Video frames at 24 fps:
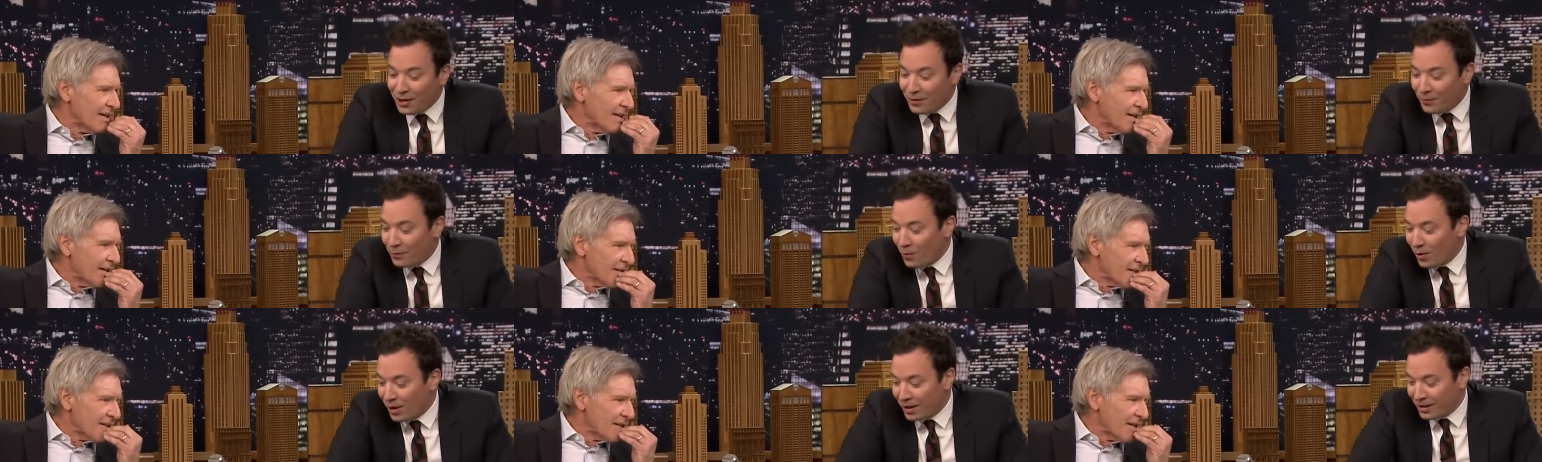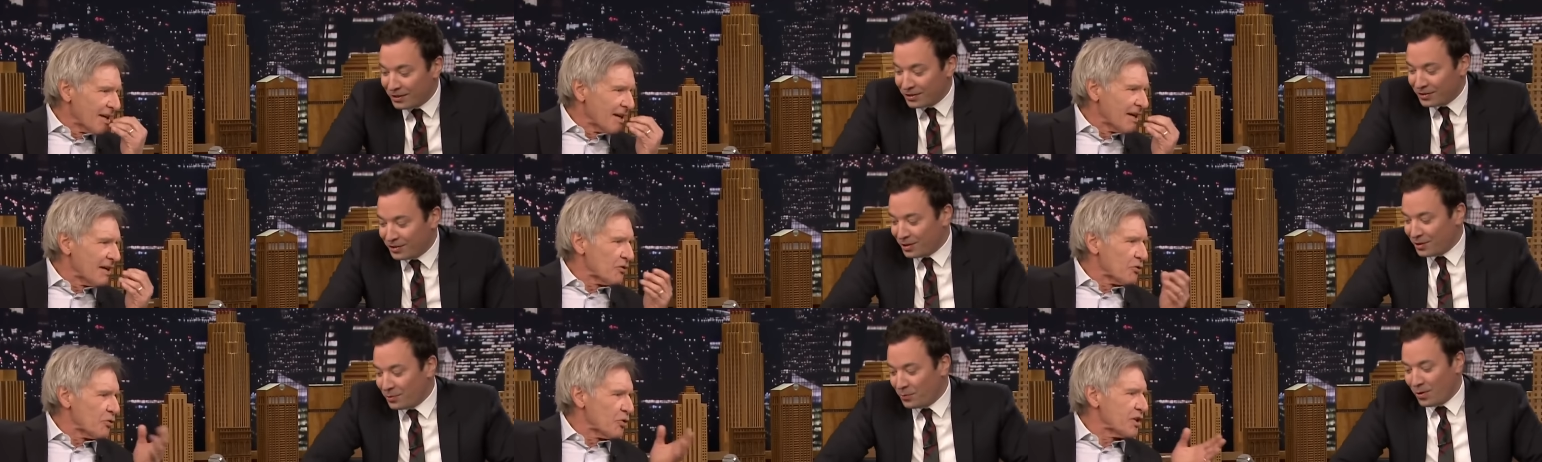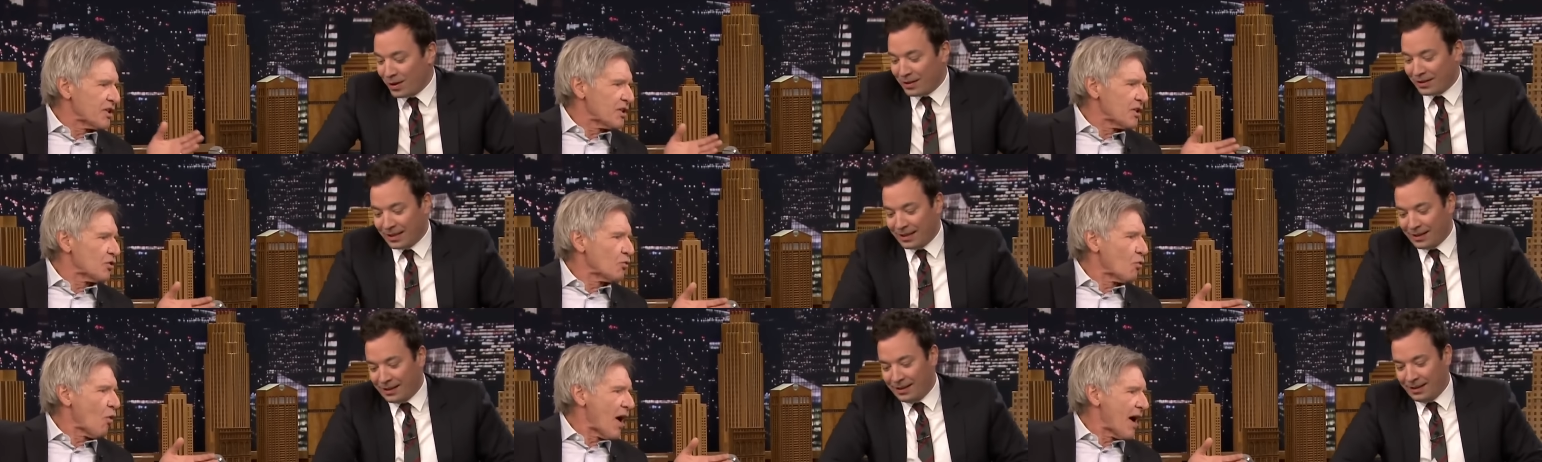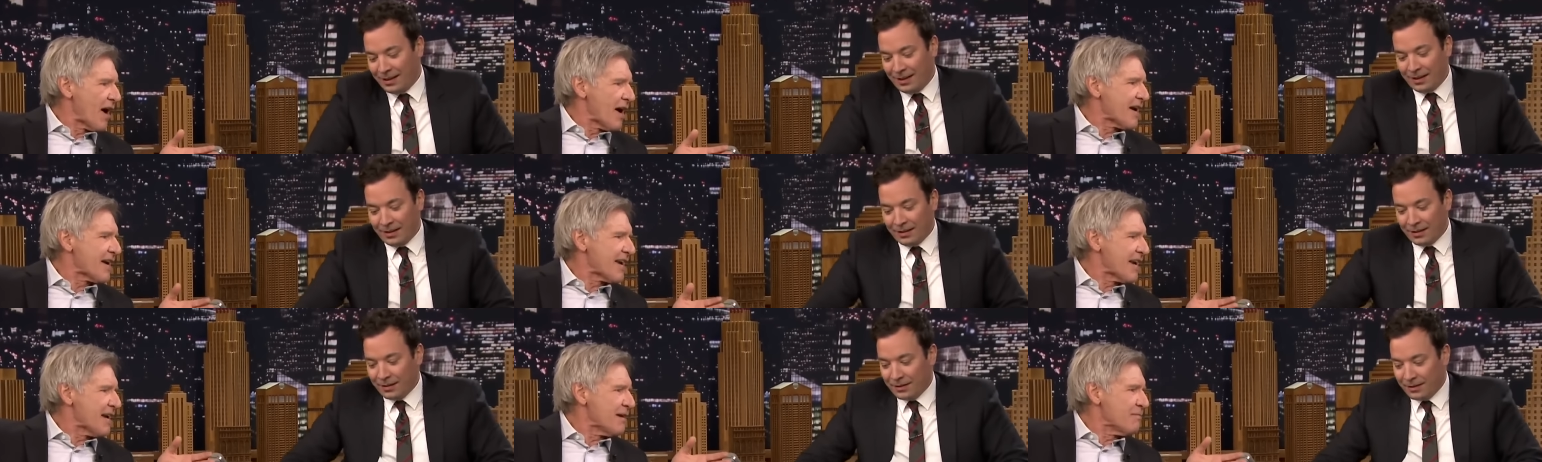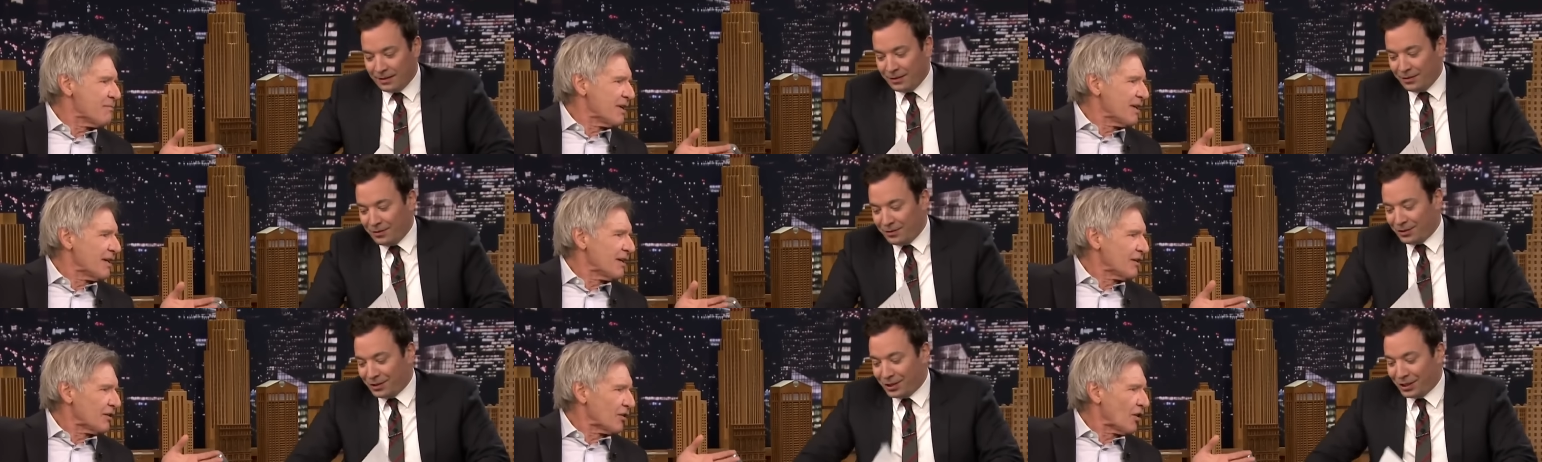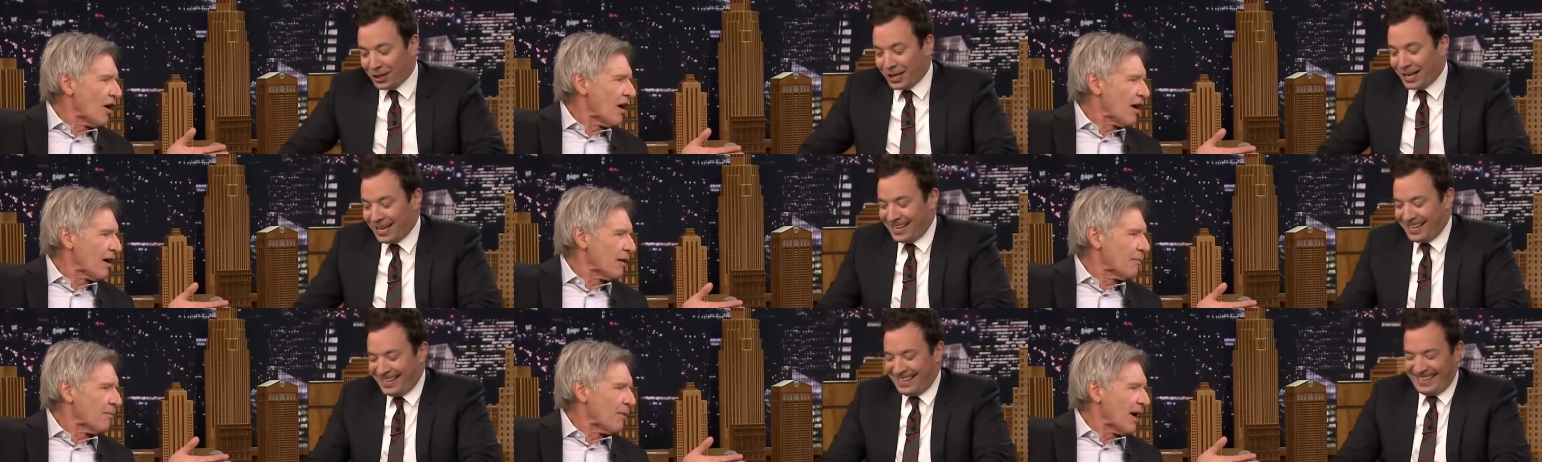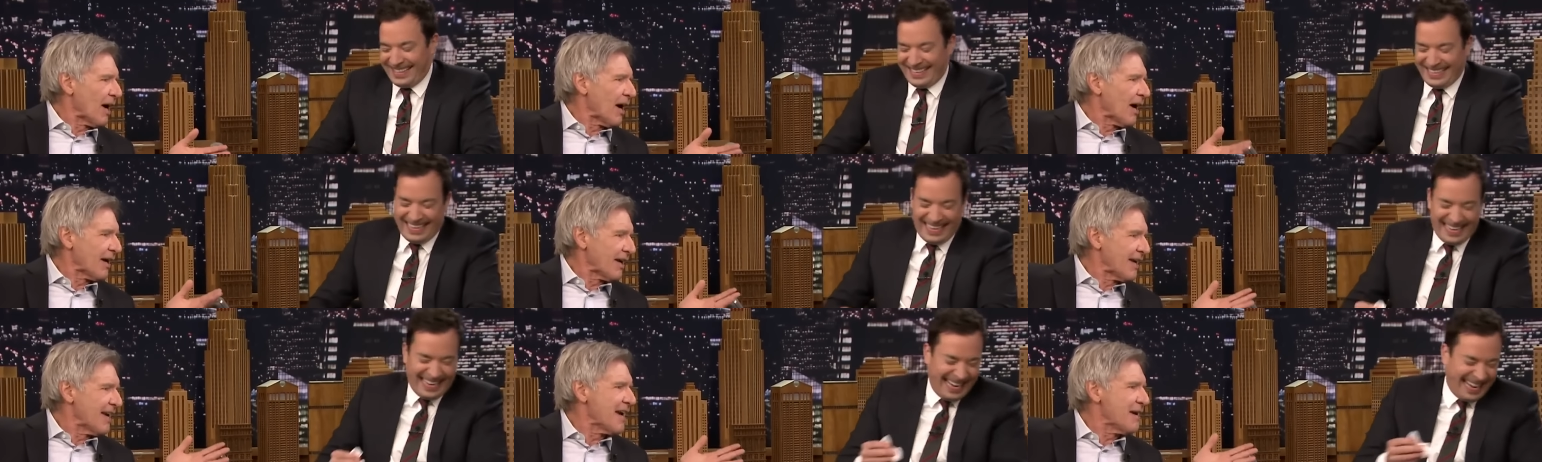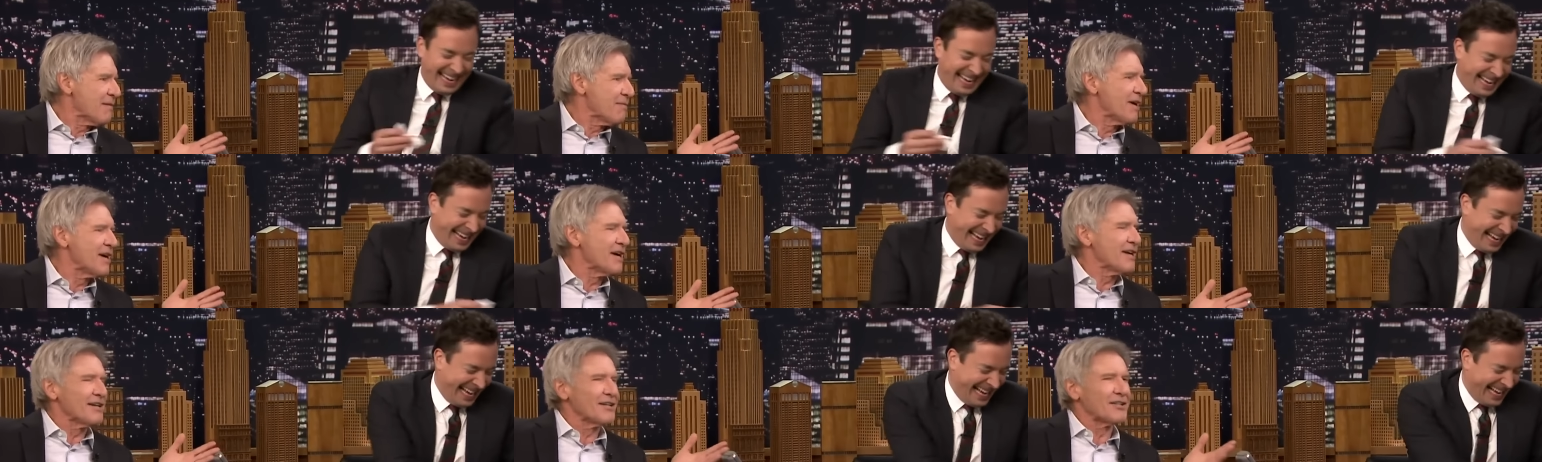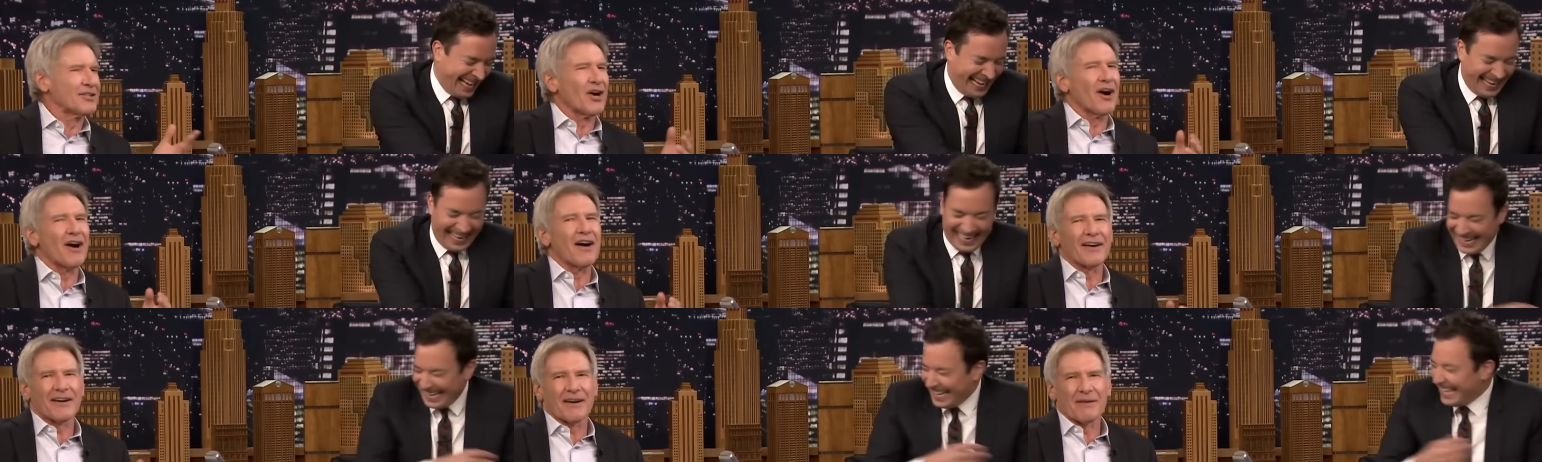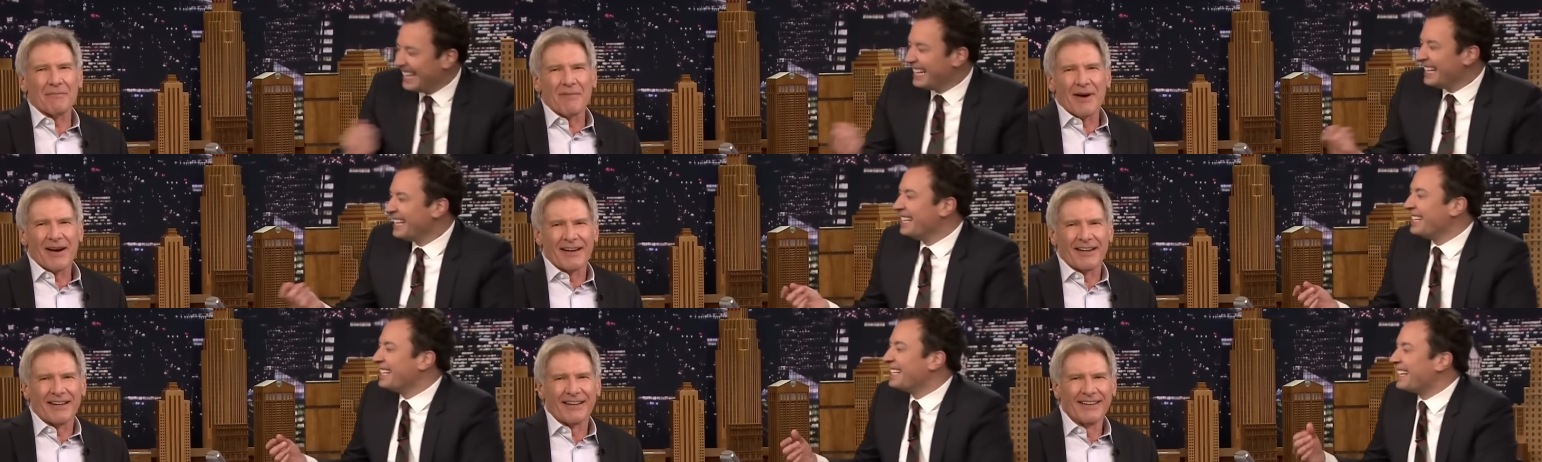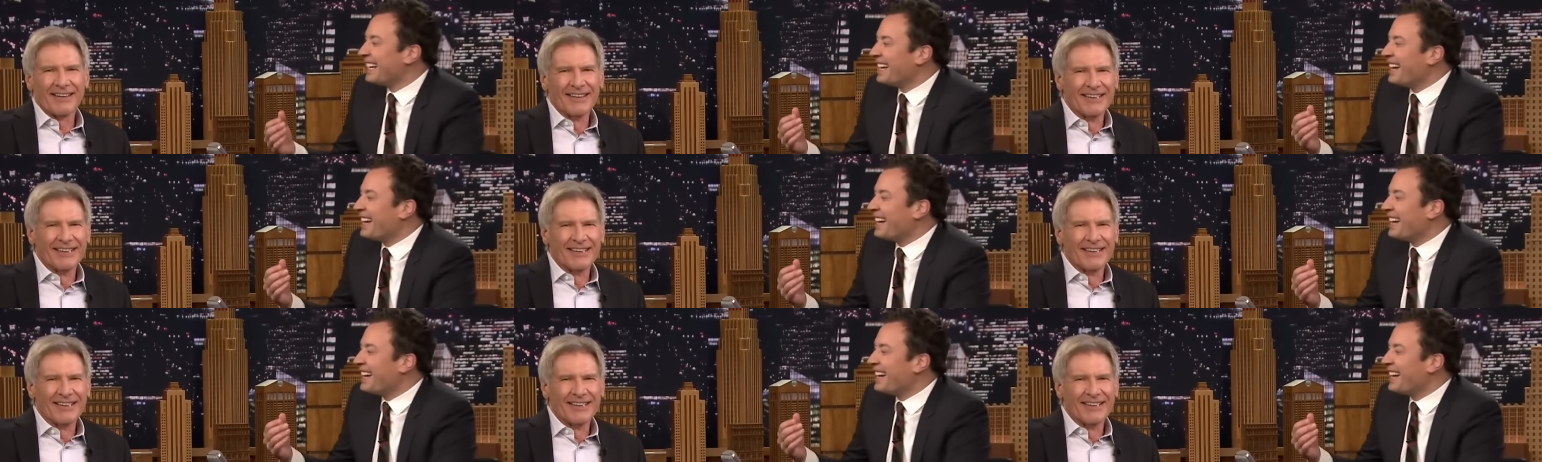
Speaker 1: Number one, breaking Han's leg. The Tonight Show starring